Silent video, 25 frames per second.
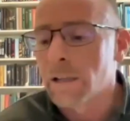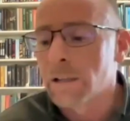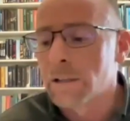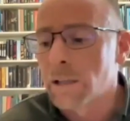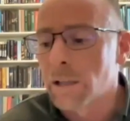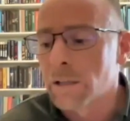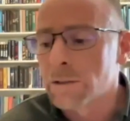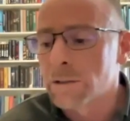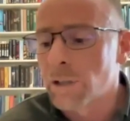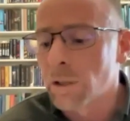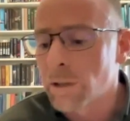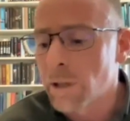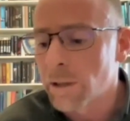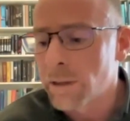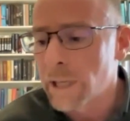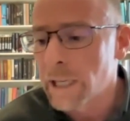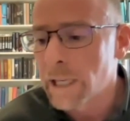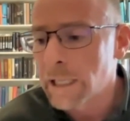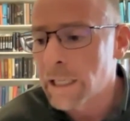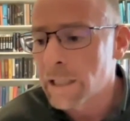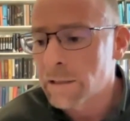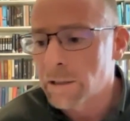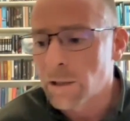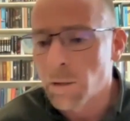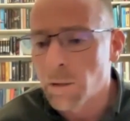th- so the
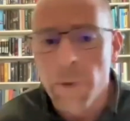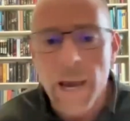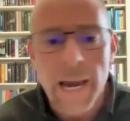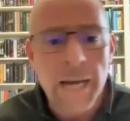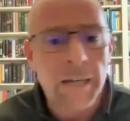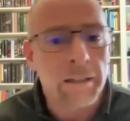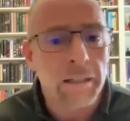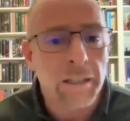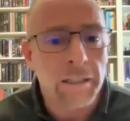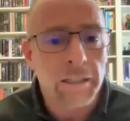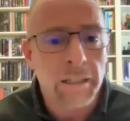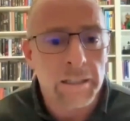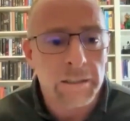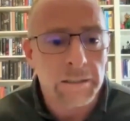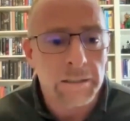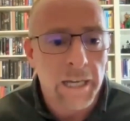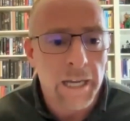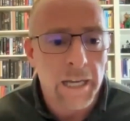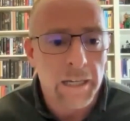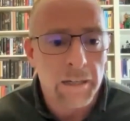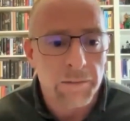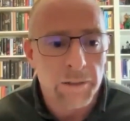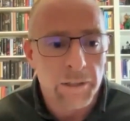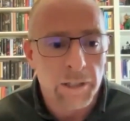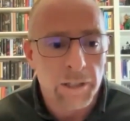thing is, the main thing is,
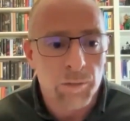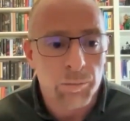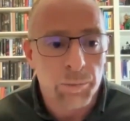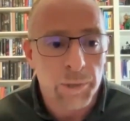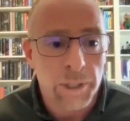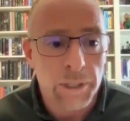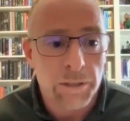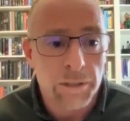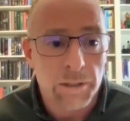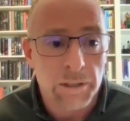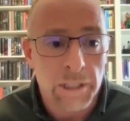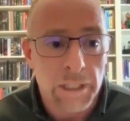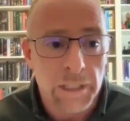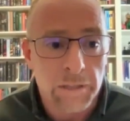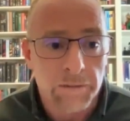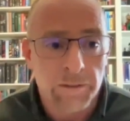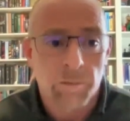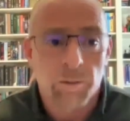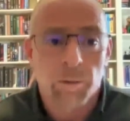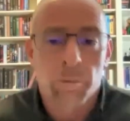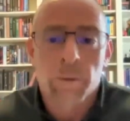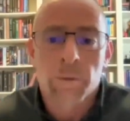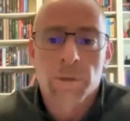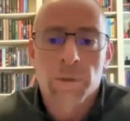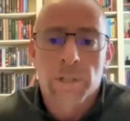gang, if you're going to preach or teach
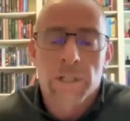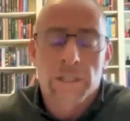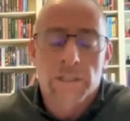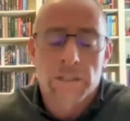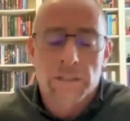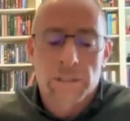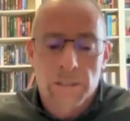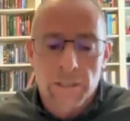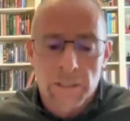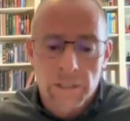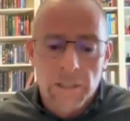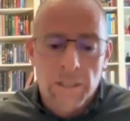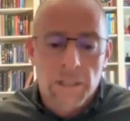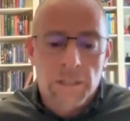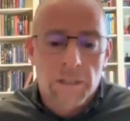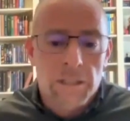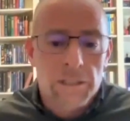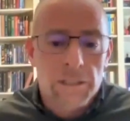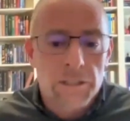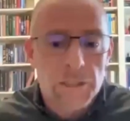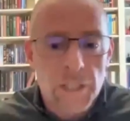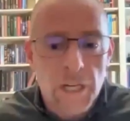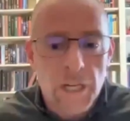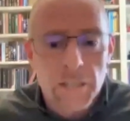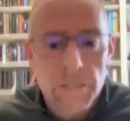from, remember this: the
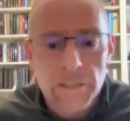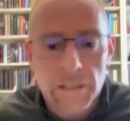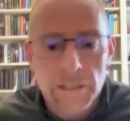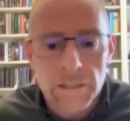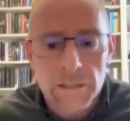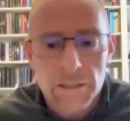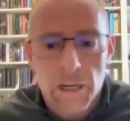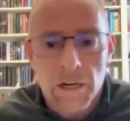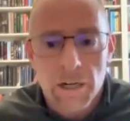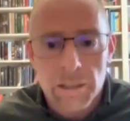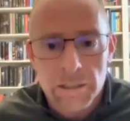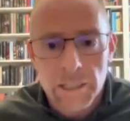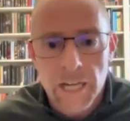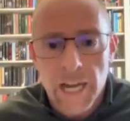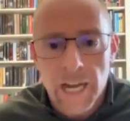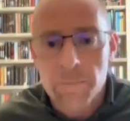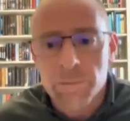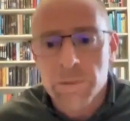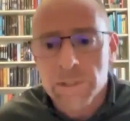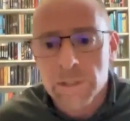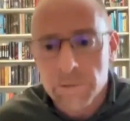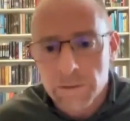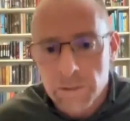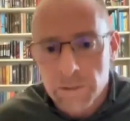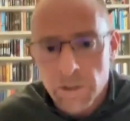judges are
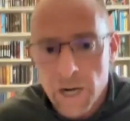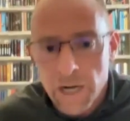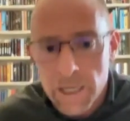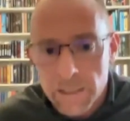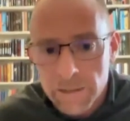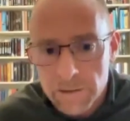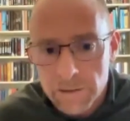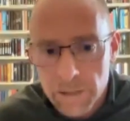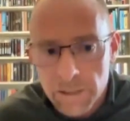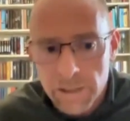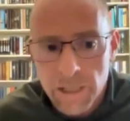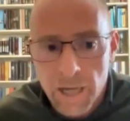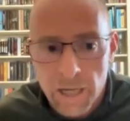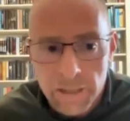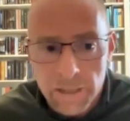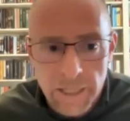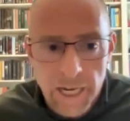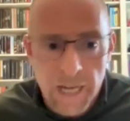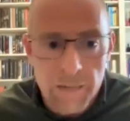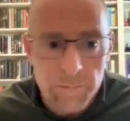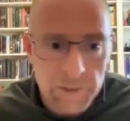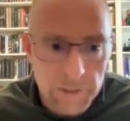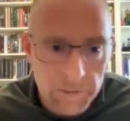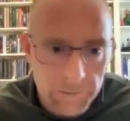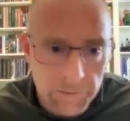types of Christ, not
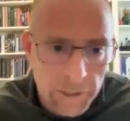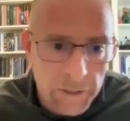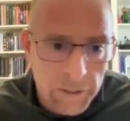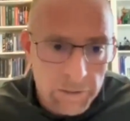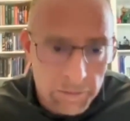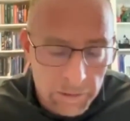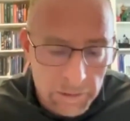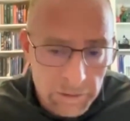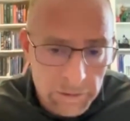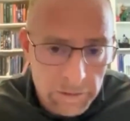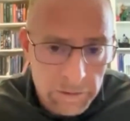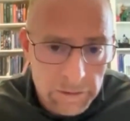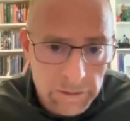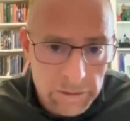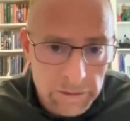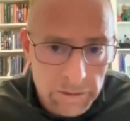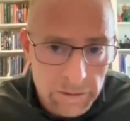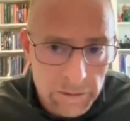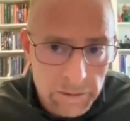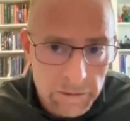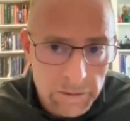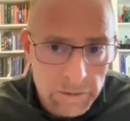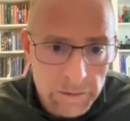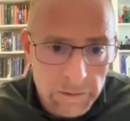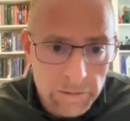types of you.
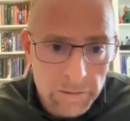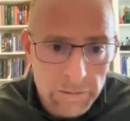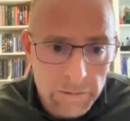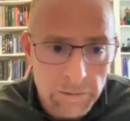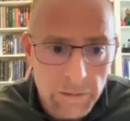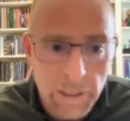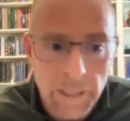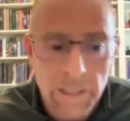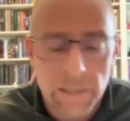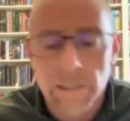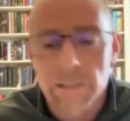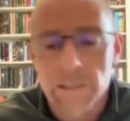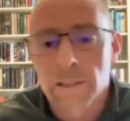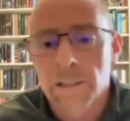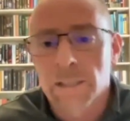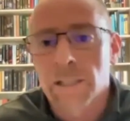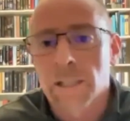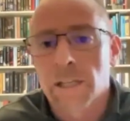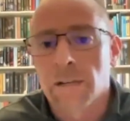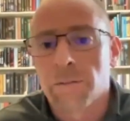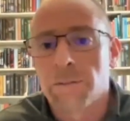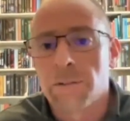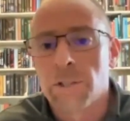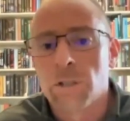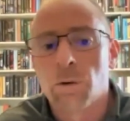Right?
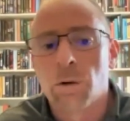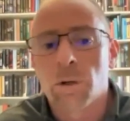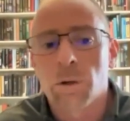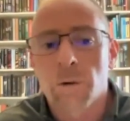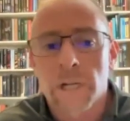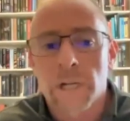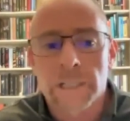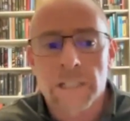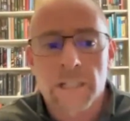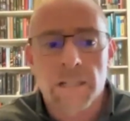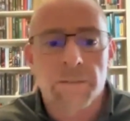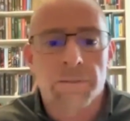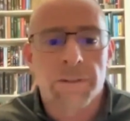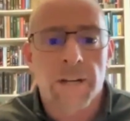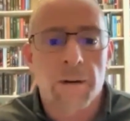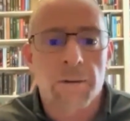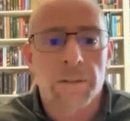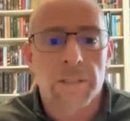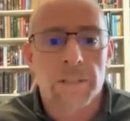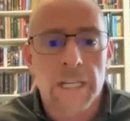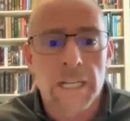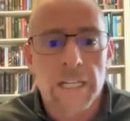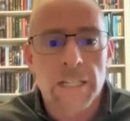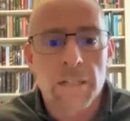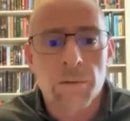If you want to identify
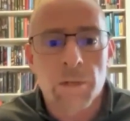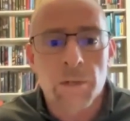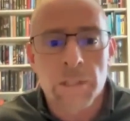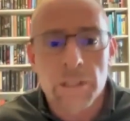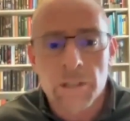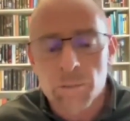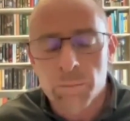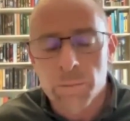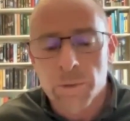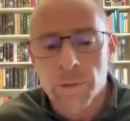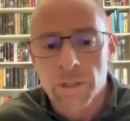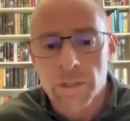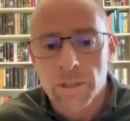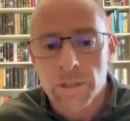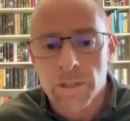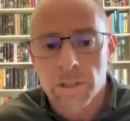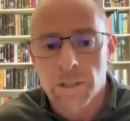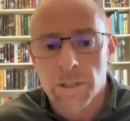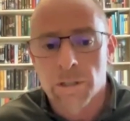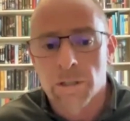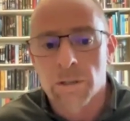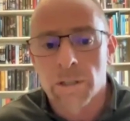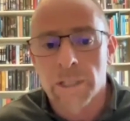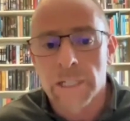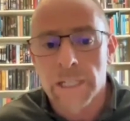with anyone in the book,
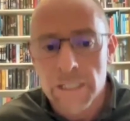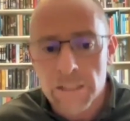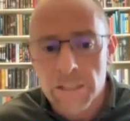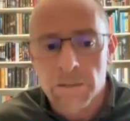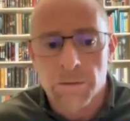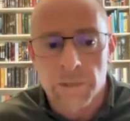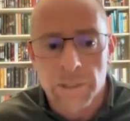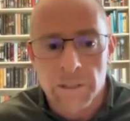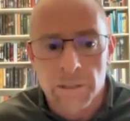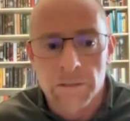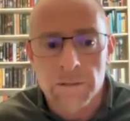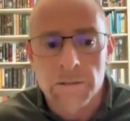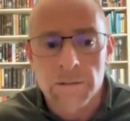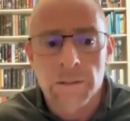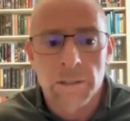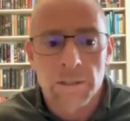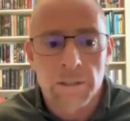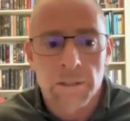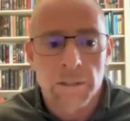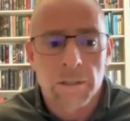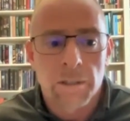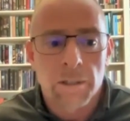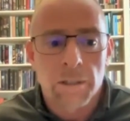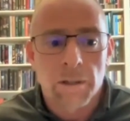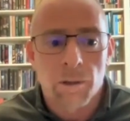you're Israel,
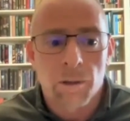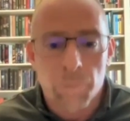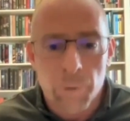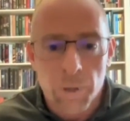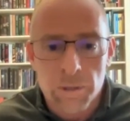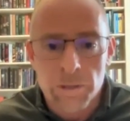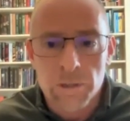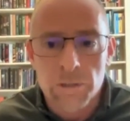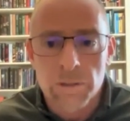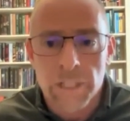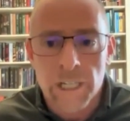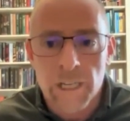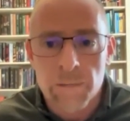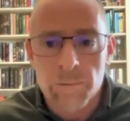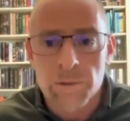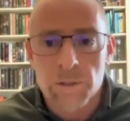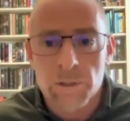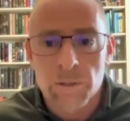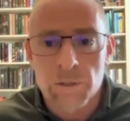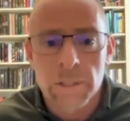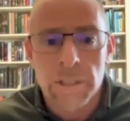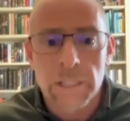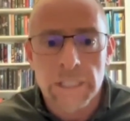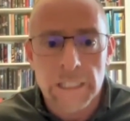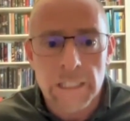the person who keeps
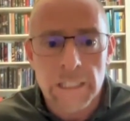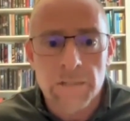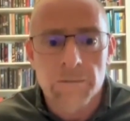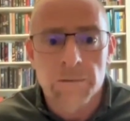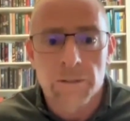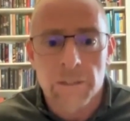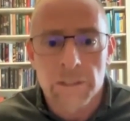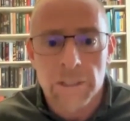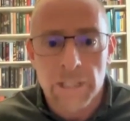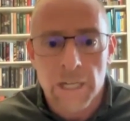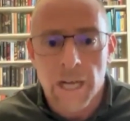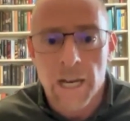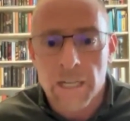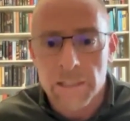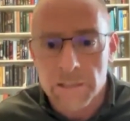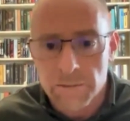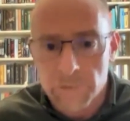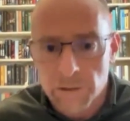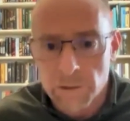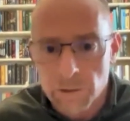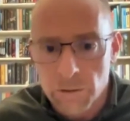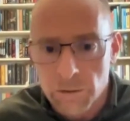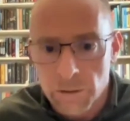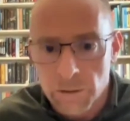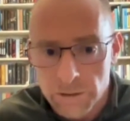doing evil in the eyes of
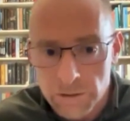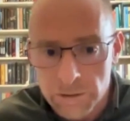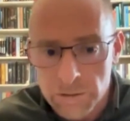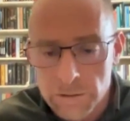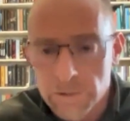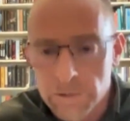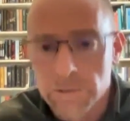the Lord.